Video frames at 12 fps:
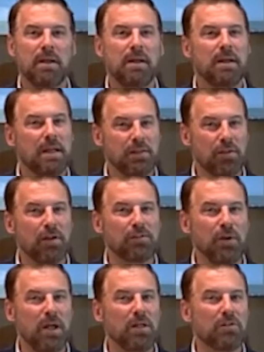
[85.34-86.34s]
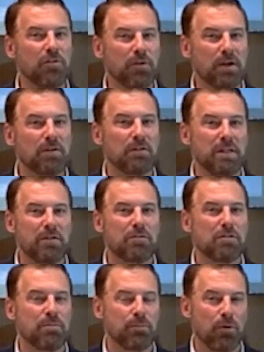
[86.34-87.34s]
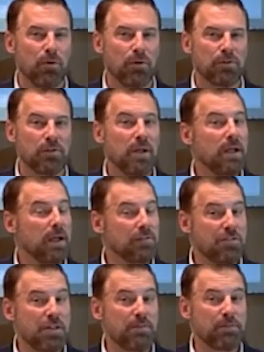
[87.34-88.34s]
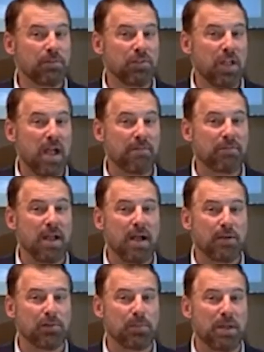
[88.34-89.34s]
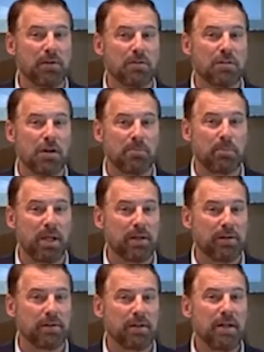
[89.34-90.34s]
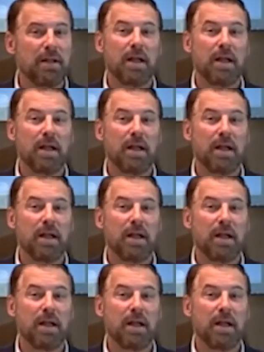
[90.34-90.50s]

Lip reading: He has also held critical leadership roles as Chief of Staff to House Speaker John Boehner